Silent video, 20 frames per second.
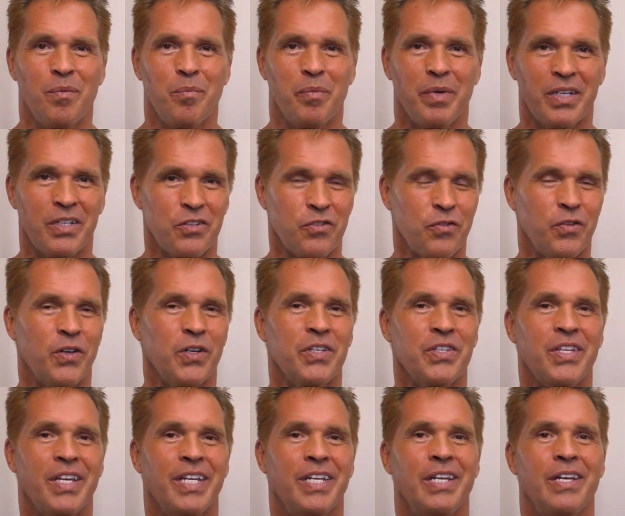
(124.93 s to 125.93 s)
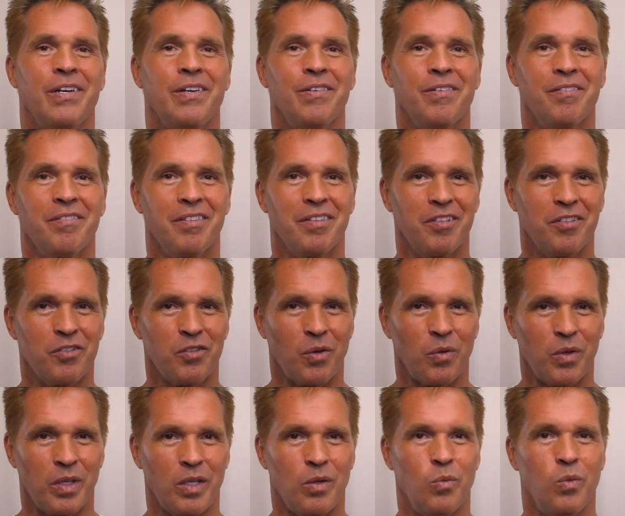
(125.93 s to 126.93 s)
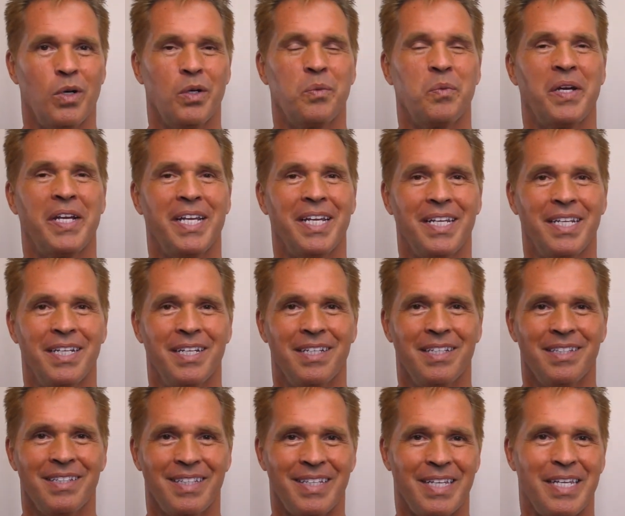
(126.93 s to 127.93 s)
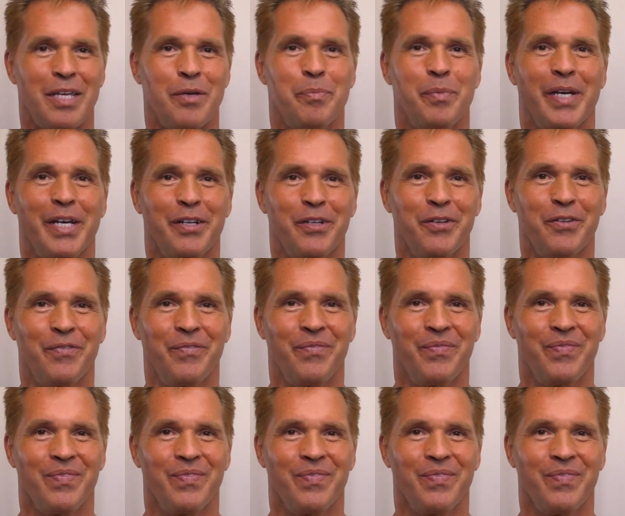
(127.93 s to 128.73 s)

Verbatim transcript: But as far as I know, there's only one way to get better.